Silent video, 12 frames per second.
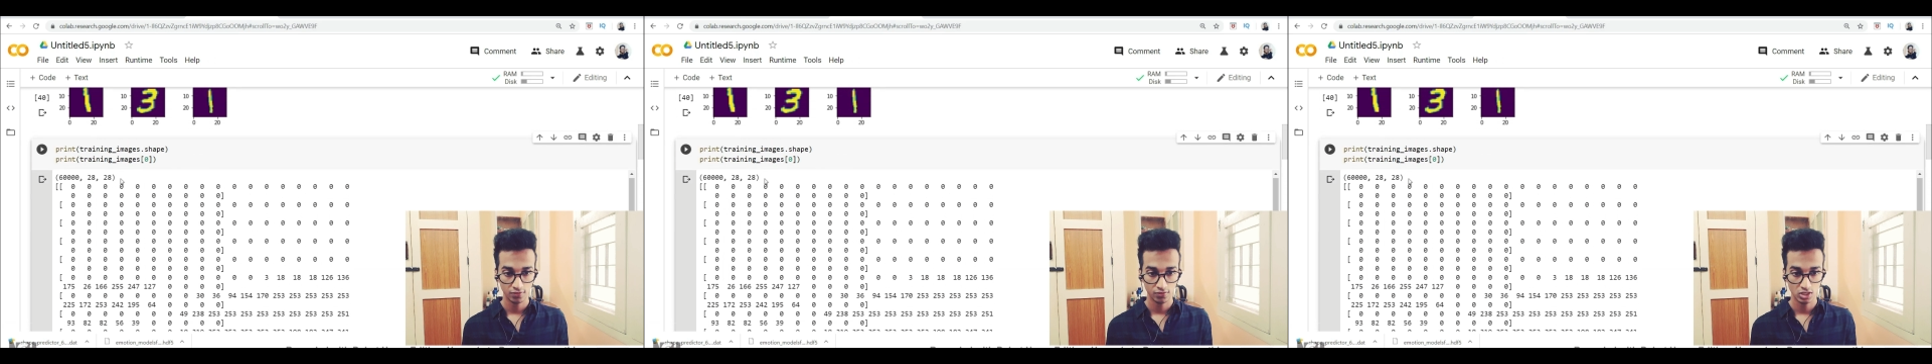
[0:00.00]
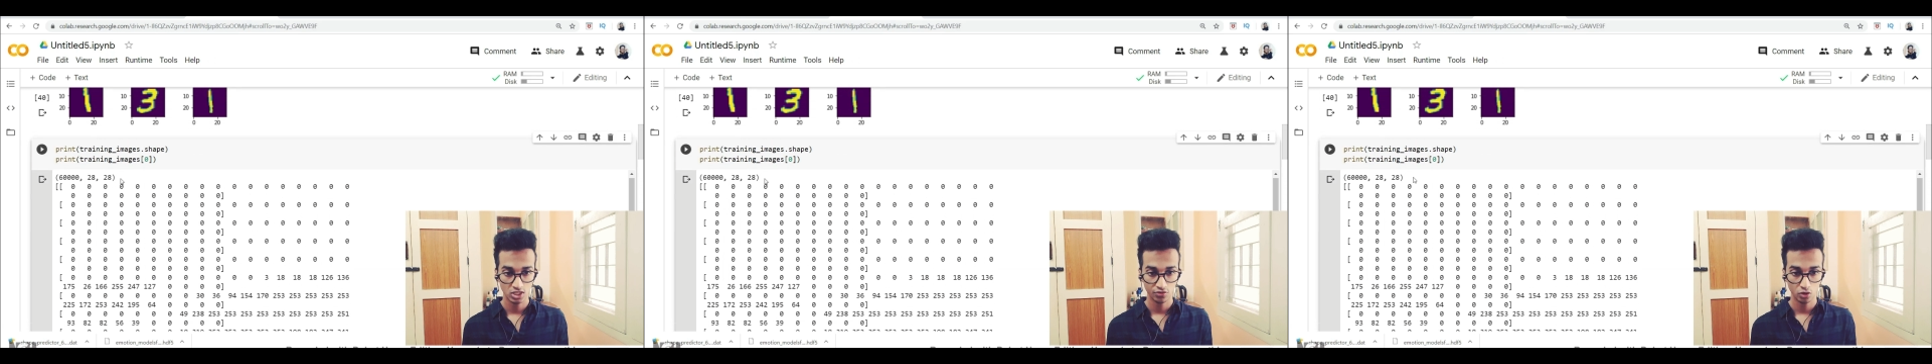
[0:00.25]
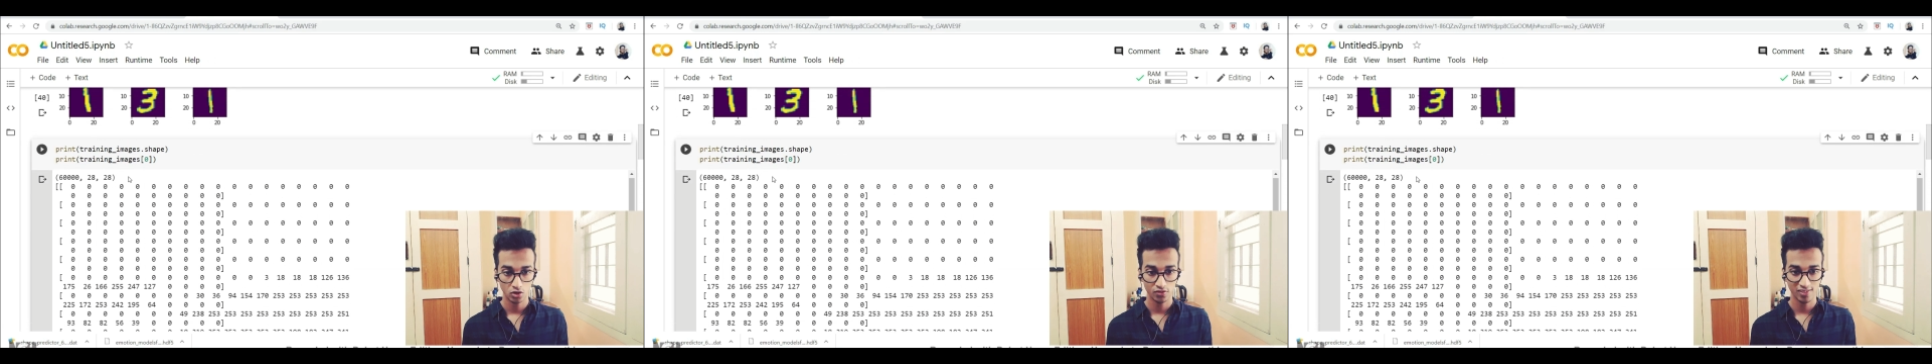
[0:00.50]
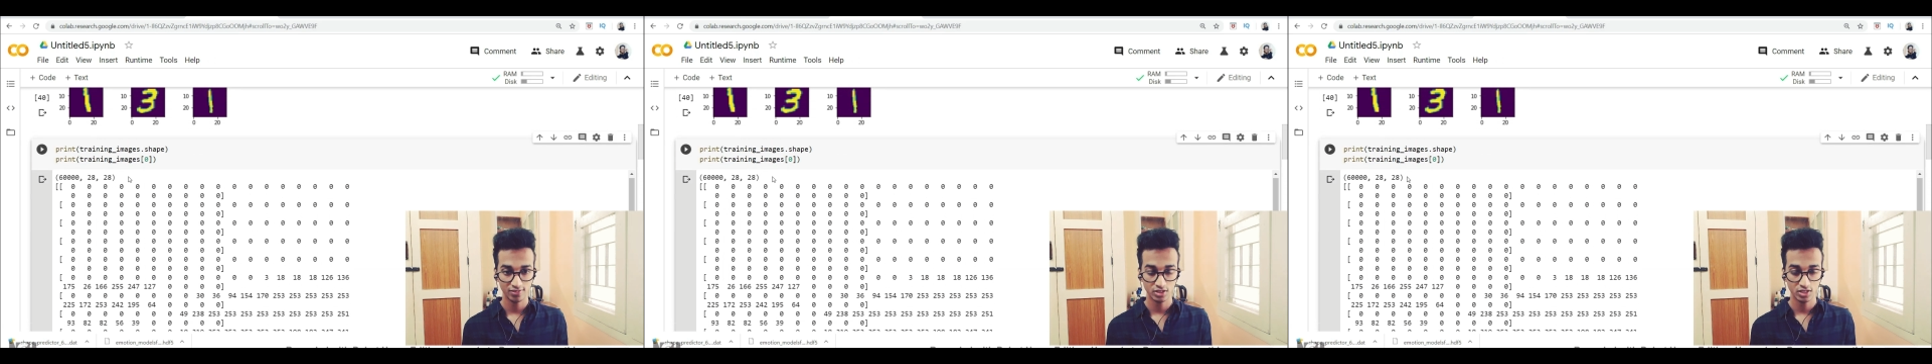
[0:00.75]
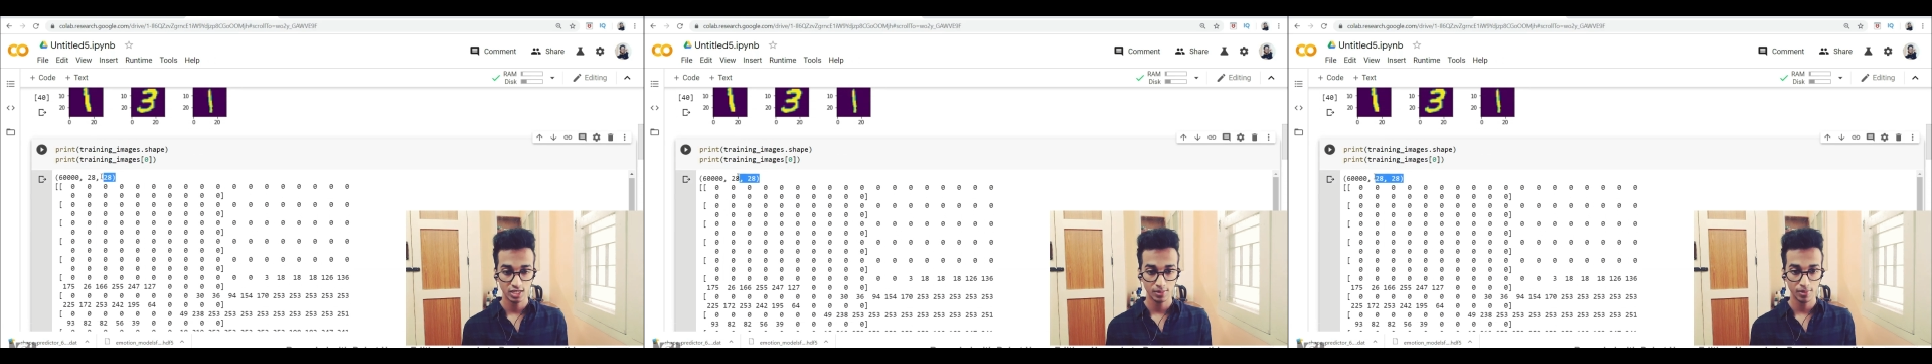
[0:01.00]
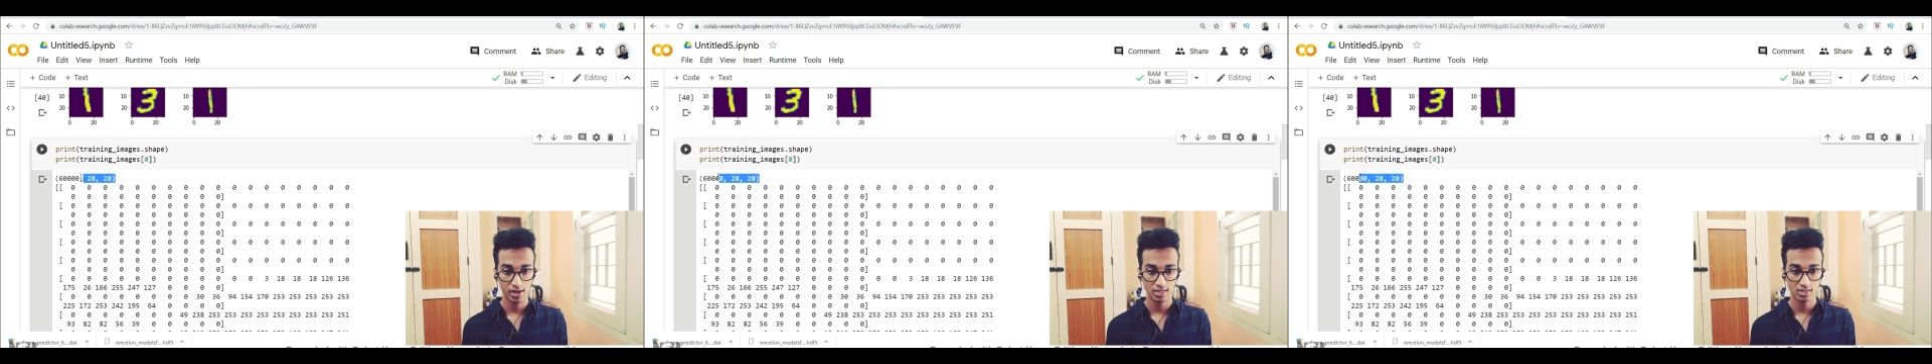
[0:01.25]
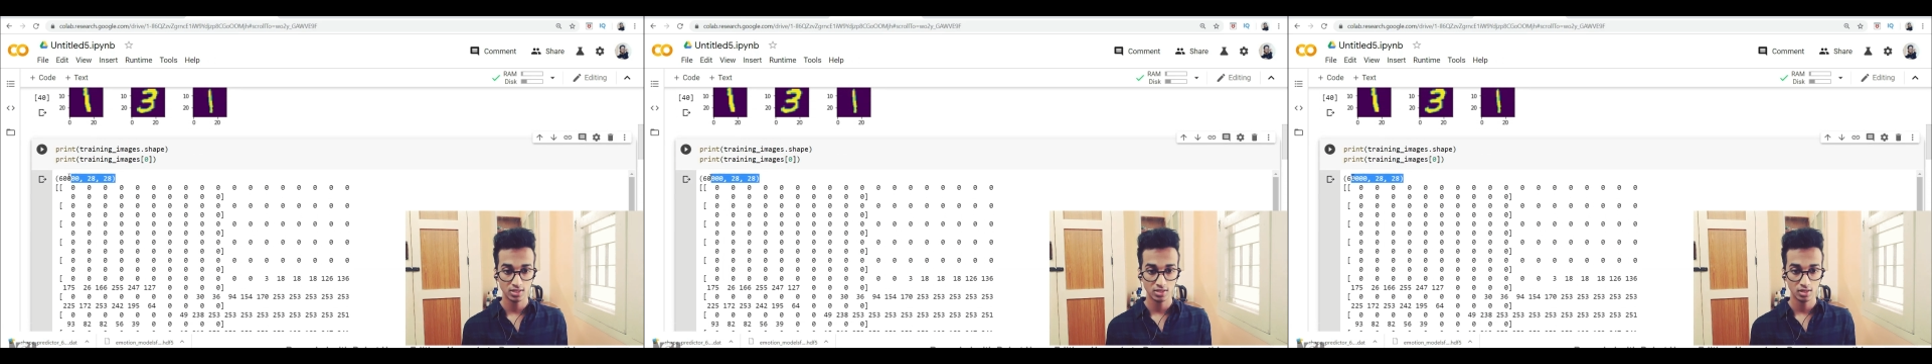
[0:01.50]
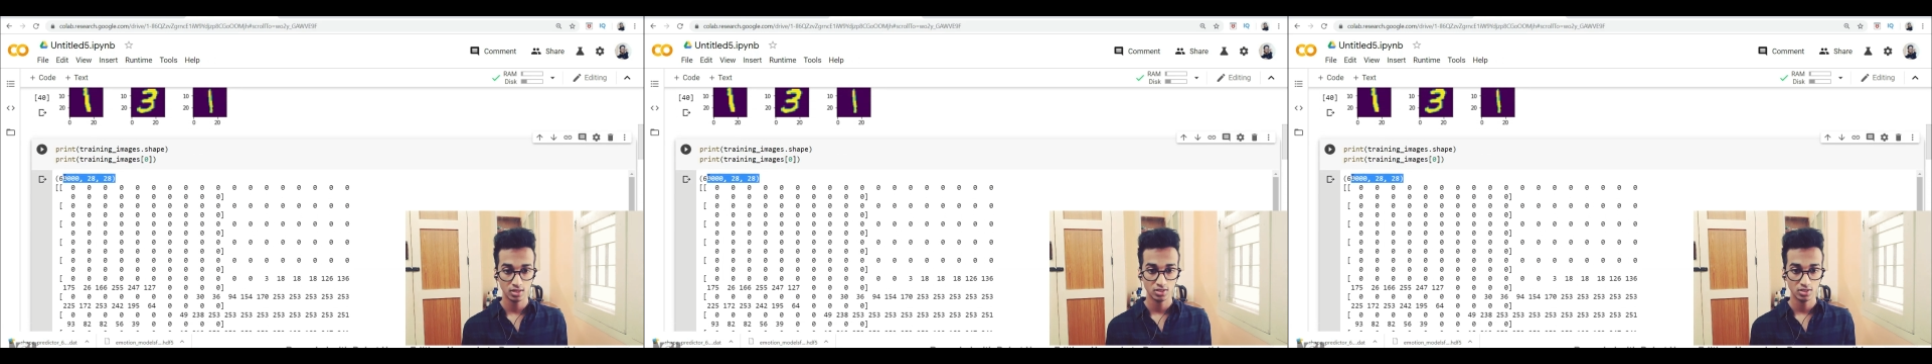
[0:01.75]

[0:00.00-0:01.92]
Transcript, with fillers: first of all we have the shape as